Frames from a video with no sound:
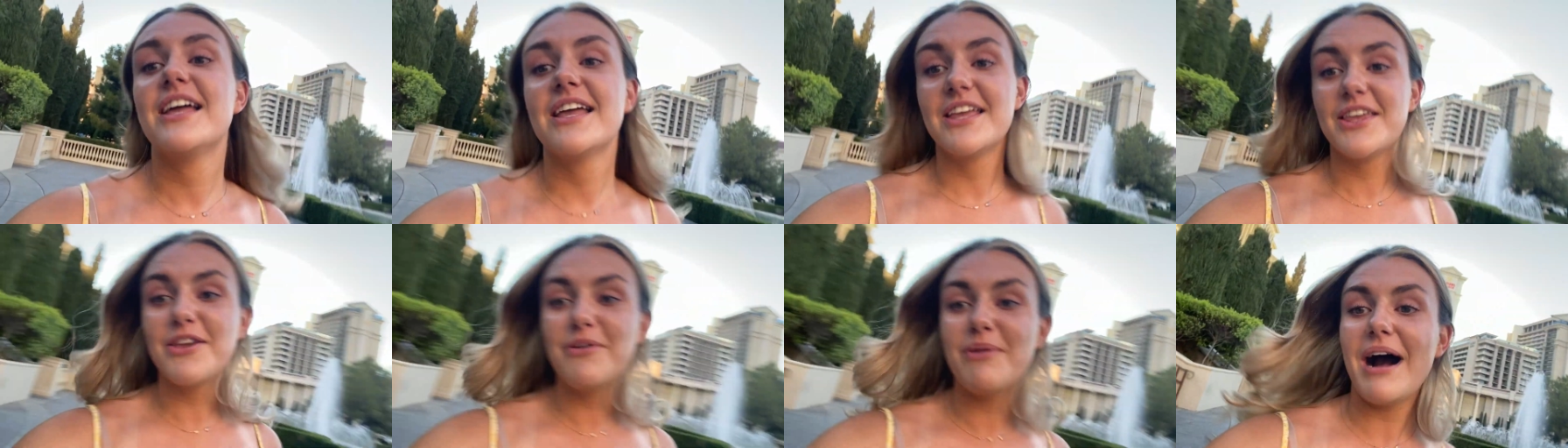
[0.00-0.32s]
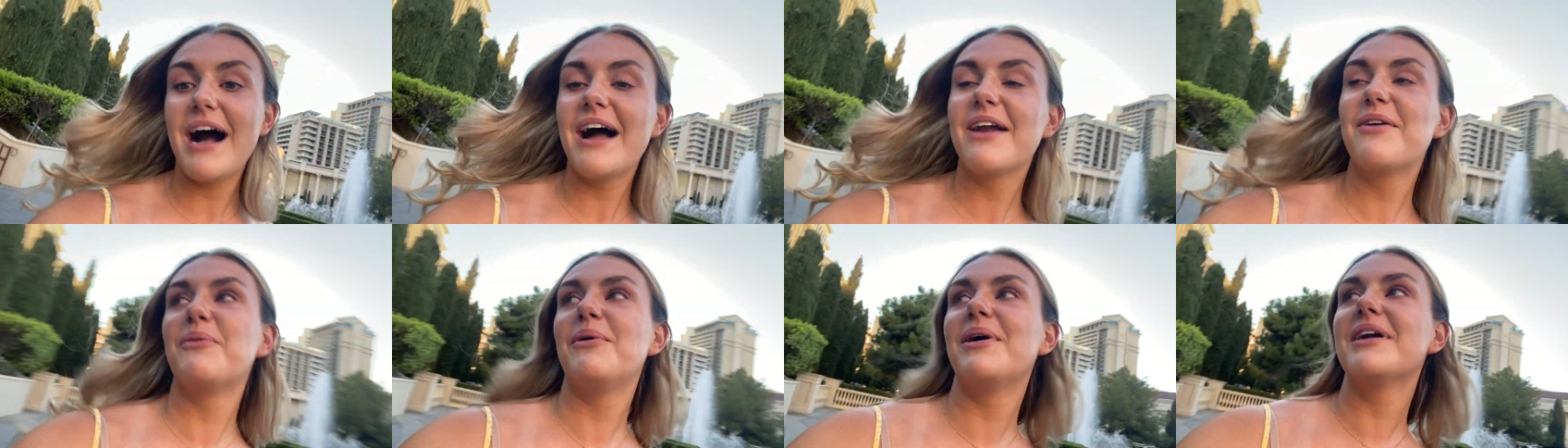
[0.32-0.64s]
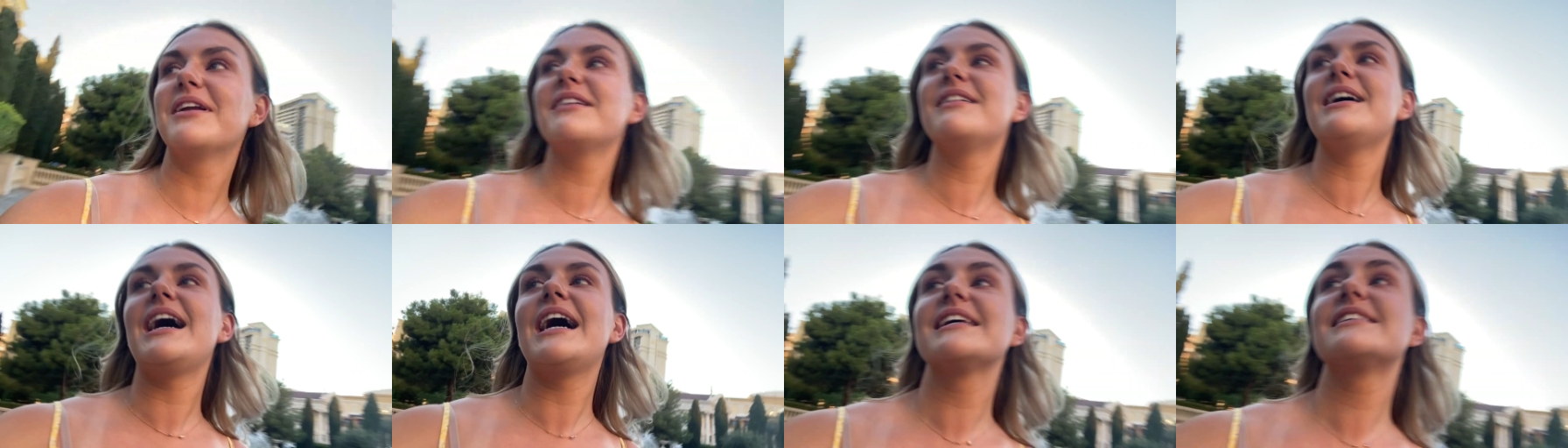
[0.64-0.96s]
you had
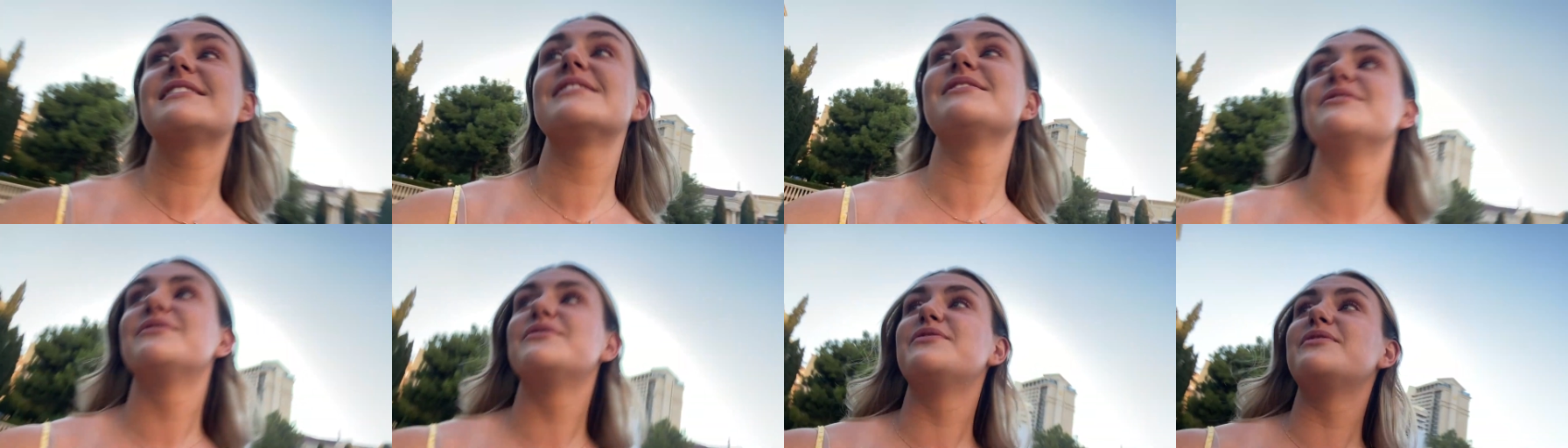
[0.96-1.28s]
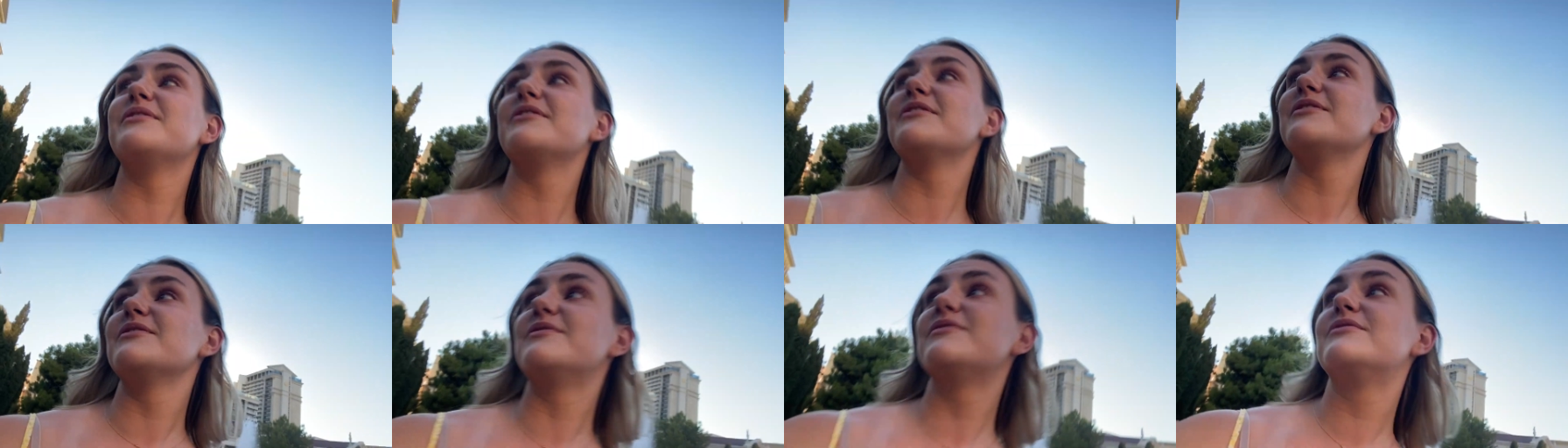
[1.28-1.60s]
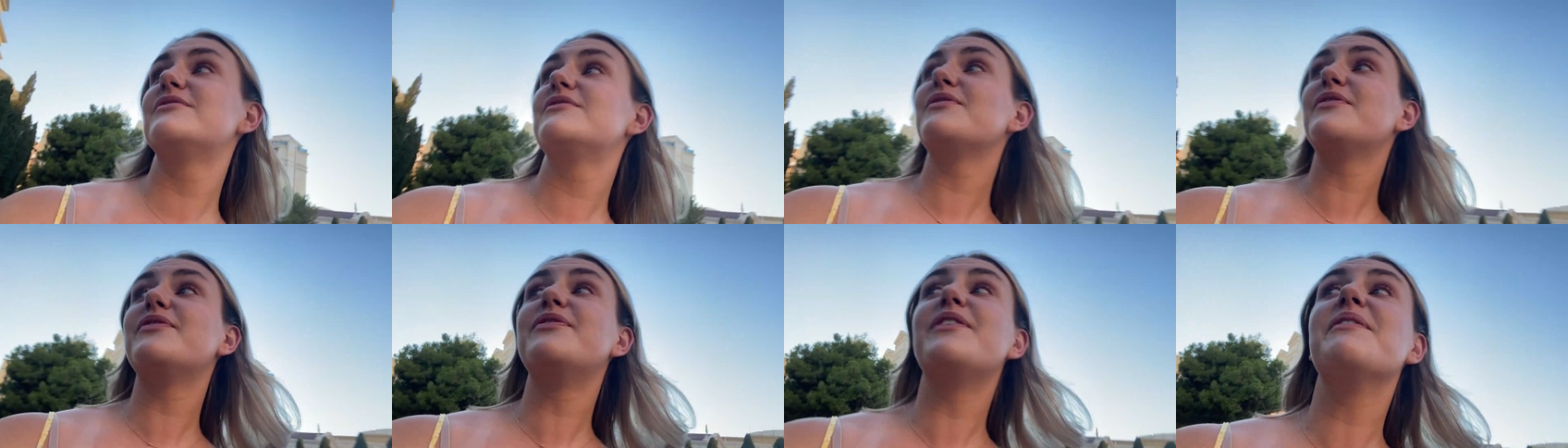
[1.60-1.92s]
one glass of
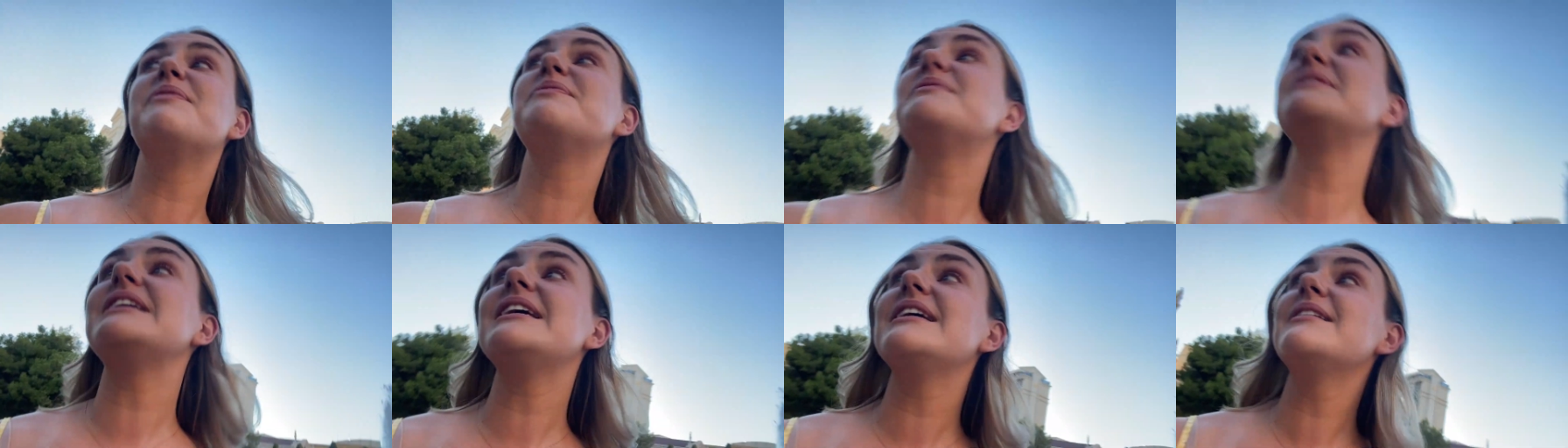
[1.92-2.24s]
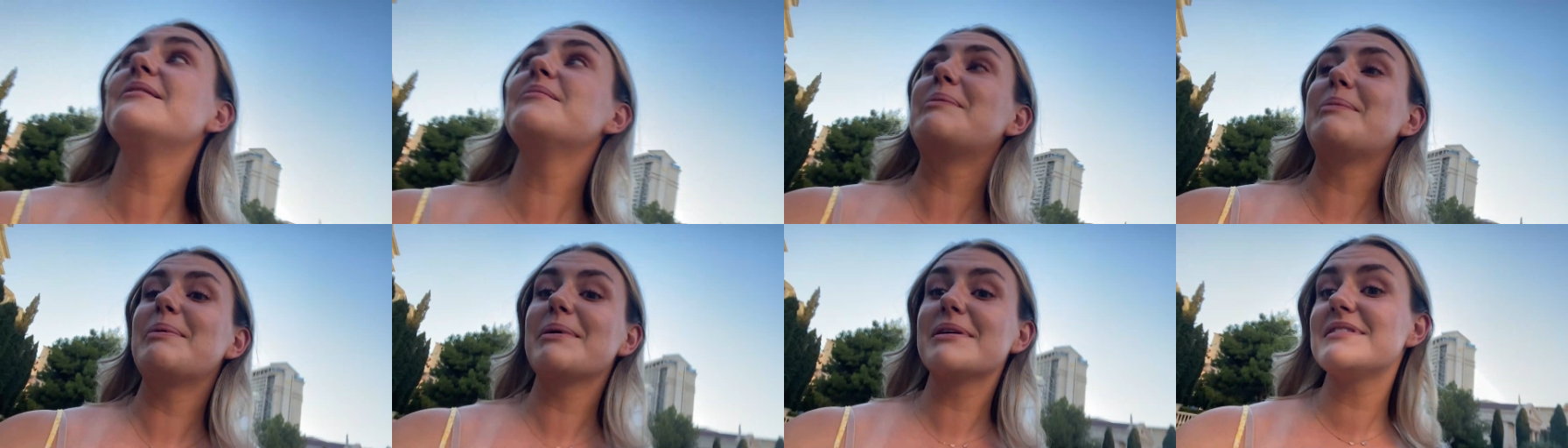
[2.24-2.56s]
15%